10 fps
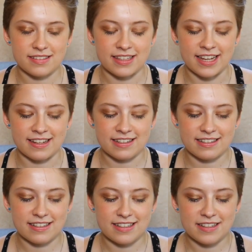that
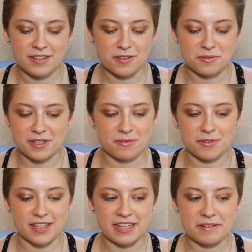no one can
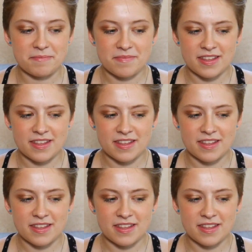really